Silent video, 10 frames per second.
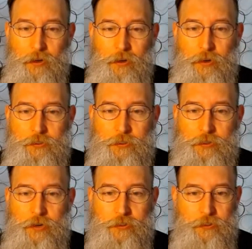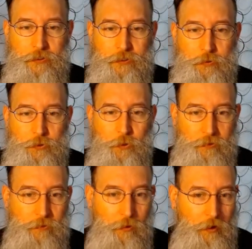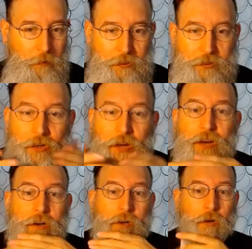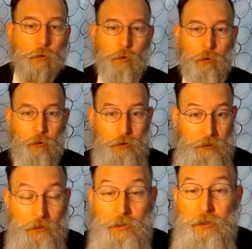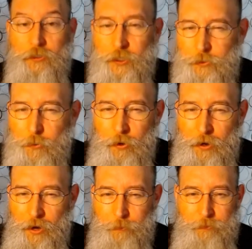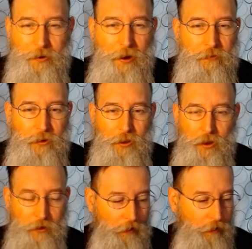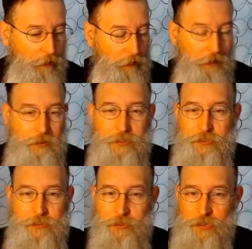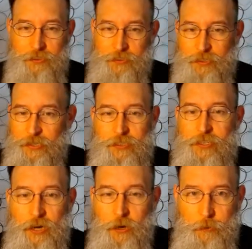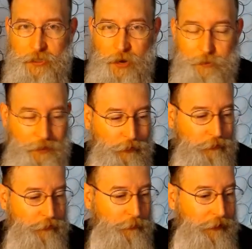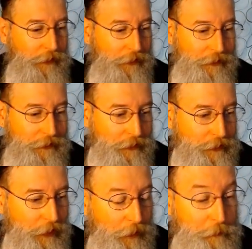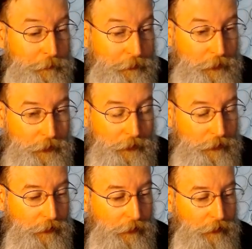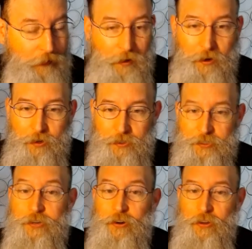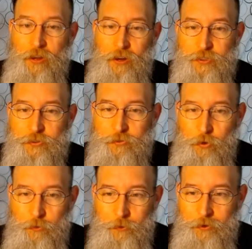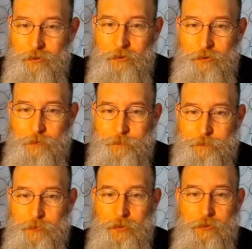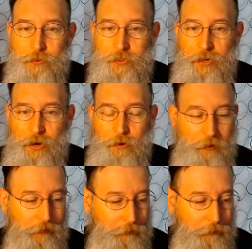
2024, I want to say. Whew. Just woke up not very long ago. It's the terrible time of the year for me. It is setting our clocks forward. I lose an hour.